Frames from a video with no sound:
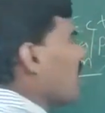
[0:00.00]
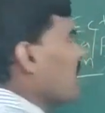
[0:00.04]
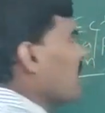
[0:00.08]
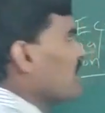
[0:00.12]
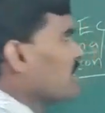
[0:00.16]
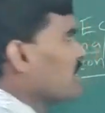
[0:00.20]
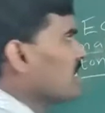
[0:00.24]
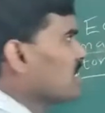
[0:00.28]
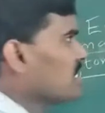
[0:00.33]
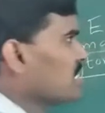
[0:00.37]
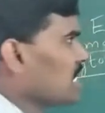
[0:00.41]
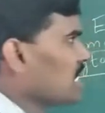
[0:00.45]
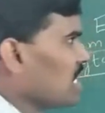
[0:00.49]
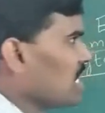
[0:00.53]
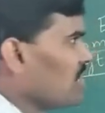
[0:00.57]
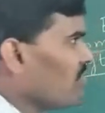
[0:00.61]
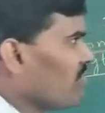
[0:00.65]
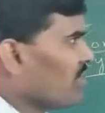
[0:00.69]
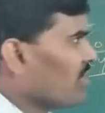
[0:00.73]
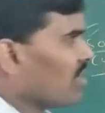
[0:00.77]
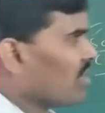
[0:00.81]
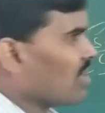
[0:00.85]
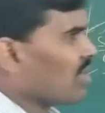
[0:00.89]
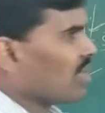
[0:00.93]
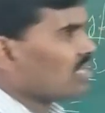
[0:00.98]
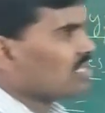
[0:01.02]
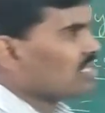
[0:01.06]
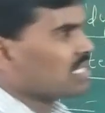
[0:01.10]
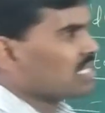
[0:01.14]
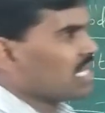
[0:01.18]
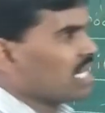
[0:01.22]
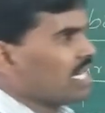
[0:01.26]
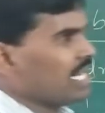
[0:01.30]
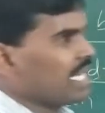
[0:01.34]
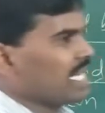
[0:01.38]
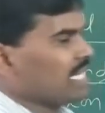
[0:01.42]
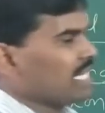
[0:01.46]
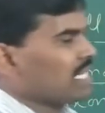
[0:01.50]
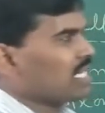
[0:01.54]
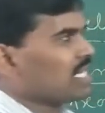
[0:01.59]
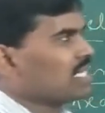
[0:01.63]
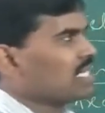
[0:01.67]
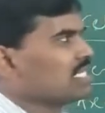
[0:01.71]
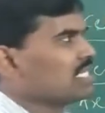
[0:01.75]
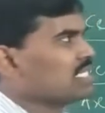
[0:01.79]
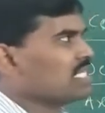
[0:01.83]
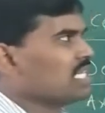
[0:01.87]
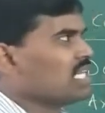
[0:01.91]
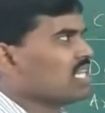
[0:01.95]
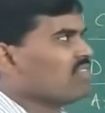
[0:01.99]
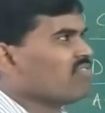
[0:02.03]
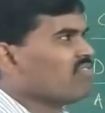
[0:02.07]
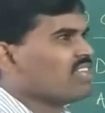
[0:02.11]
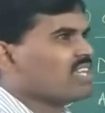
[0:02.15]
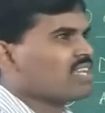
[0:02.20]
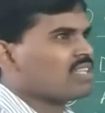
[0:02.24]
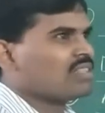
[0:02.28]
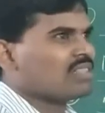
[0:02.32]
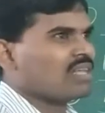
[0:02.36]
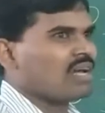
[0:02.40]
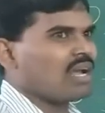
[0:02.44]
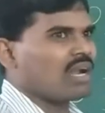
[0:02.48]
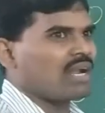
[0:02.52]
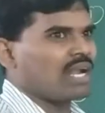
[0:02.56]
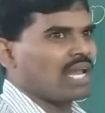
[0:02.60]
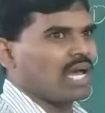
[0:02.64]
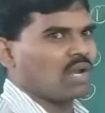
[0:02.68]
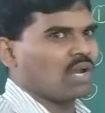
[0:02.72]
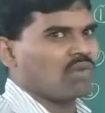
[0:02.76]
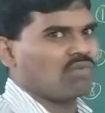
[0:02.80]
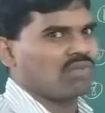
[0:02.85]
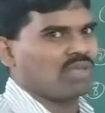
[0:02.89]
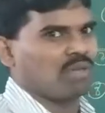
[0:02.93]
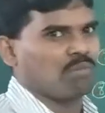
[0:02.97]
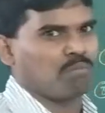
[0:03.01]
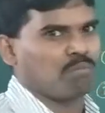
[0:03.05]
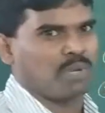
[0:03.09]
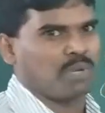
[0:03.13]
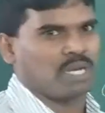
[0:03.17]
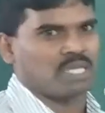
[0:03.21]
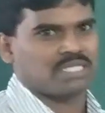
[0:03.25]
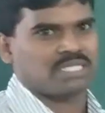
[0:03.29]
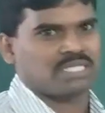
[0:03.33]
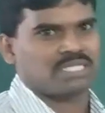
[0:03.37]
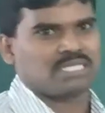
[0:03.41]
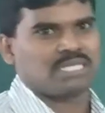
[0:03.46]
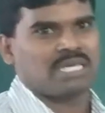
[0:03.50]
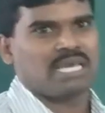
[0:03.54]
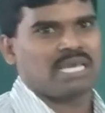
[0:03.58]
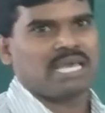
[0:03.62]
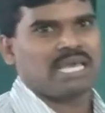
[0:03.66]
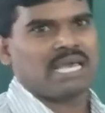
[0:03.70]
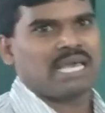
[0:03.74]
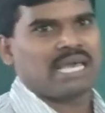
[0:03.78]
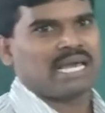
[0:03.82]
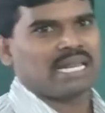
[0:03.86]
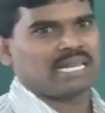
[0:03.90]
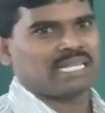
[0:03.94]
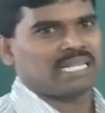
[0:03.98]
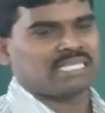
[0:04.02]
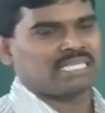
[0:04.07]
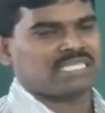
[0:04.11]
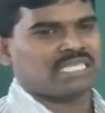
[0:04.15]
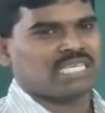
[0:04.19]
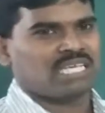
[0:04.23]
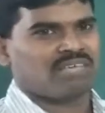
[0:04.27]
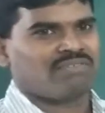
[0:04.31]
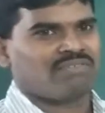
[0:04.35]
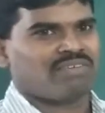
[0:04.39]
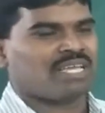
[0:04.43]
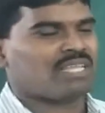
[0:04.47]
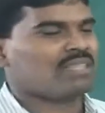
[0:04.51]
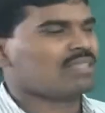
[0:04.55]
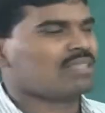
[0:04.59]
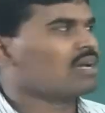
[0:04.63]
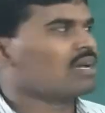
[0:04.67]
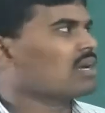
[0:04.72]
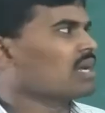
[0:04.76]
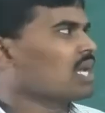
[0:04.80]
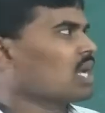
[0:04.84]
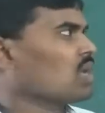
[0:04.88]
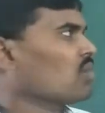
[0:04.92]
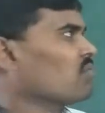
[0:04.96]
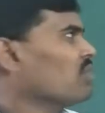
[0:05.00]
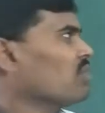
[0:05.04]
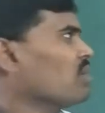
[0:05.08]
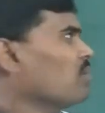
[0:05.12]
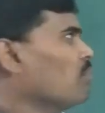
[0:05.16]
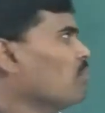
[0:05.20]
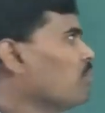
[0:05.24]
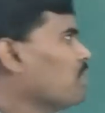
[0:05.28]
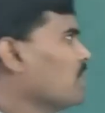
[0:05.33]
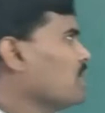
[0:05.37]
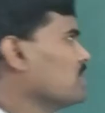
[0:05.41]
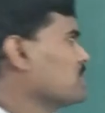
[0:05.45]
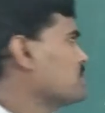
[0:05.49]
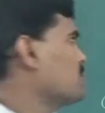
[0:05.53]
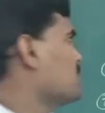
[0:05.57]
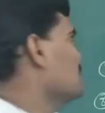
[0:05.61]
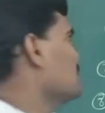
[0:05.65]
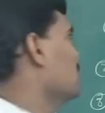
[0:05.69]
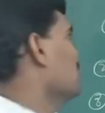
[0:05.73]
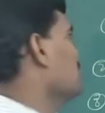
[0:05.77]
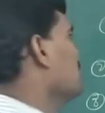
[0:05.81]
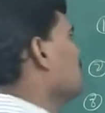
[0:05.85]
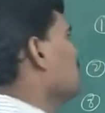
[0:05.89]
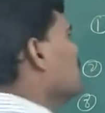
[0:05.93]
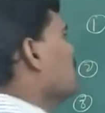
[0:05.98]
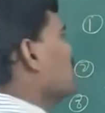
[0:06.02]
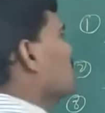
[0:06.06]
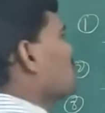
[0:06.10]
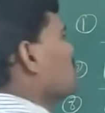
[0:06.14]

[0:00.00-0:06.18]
receiving or sending, receiving the nerve impulse, receiving the nerve impulse. So